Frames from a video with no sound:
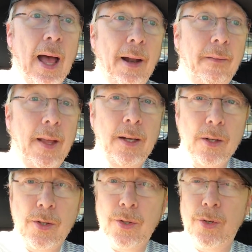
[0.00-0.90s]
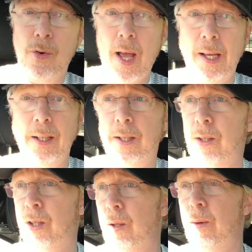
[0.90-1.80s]
And then straight
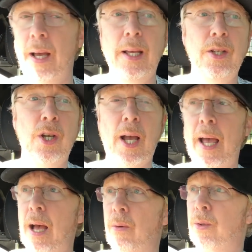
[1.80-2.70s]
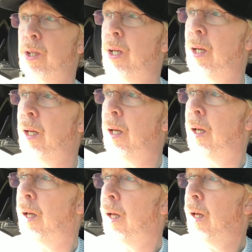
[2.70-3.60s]
to a checkout.
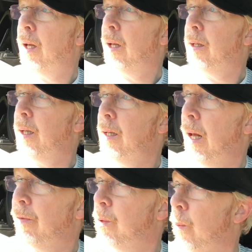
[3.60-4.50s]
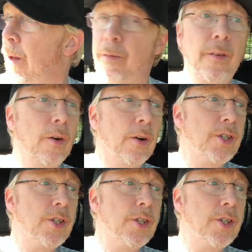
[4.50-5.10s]
Didn't have to wait for a